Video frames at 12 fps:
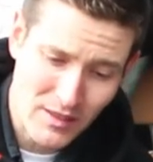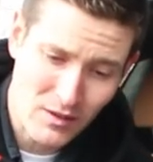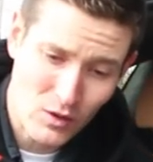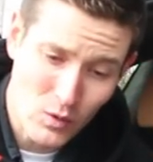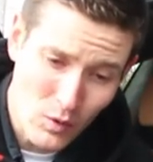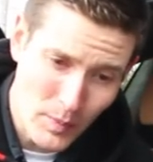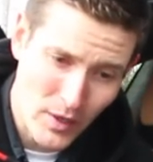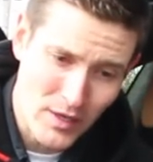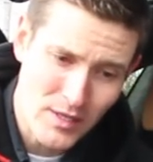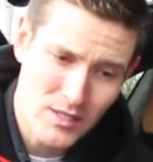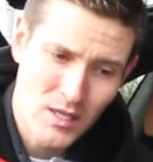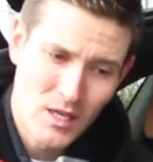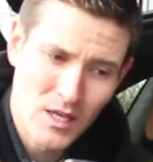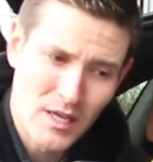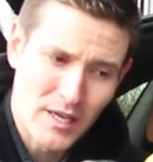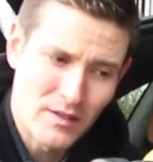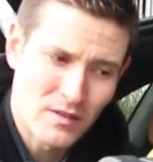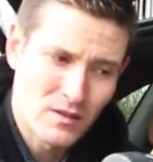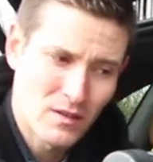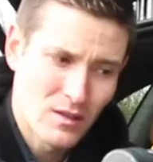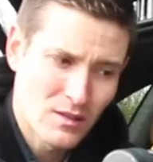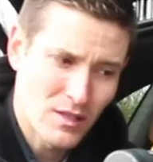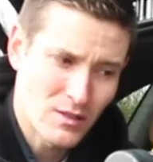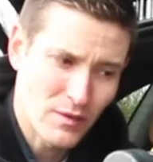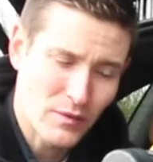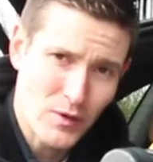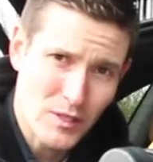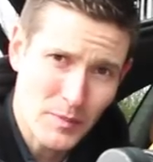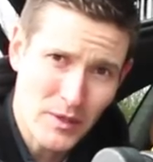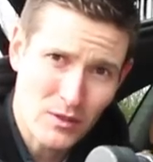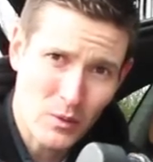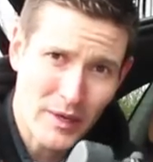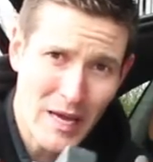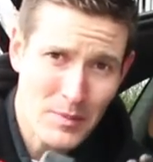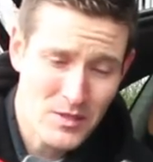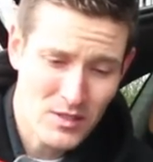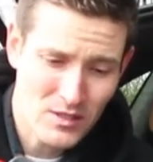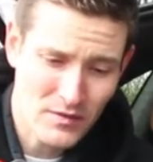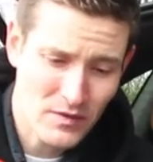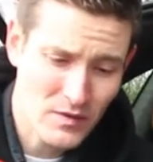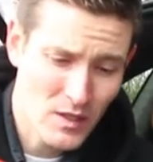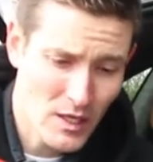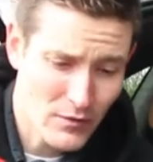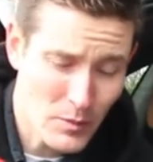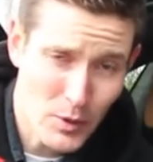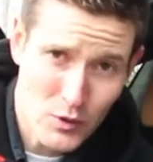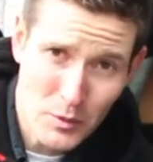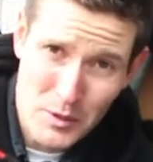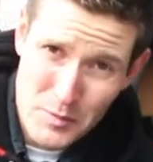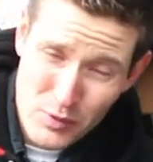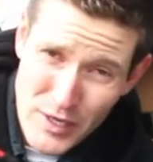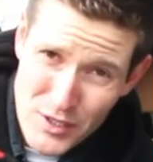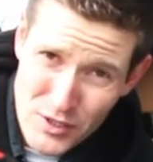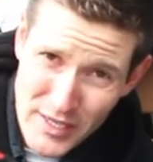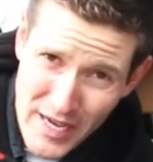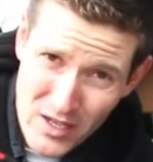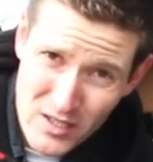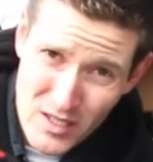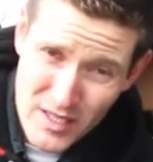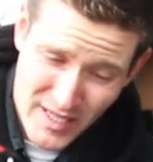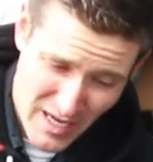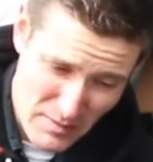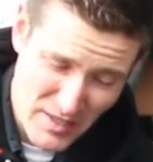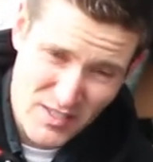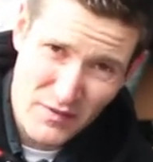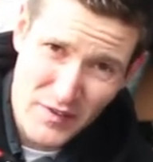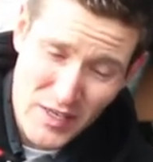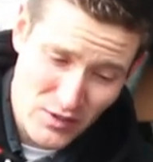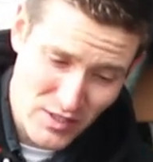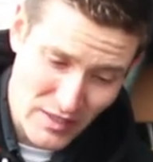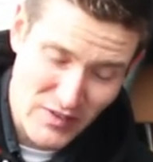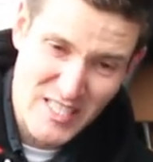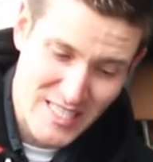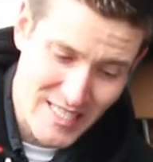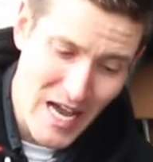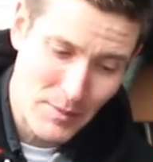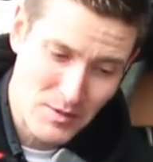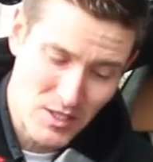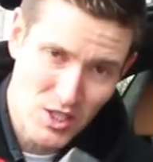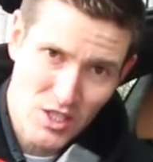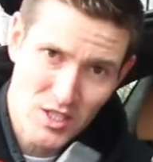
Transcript: And the cool part is, see, it's a free spindle. What happens is if you put too much pressure down, kind of makes a fail-safe. It stops.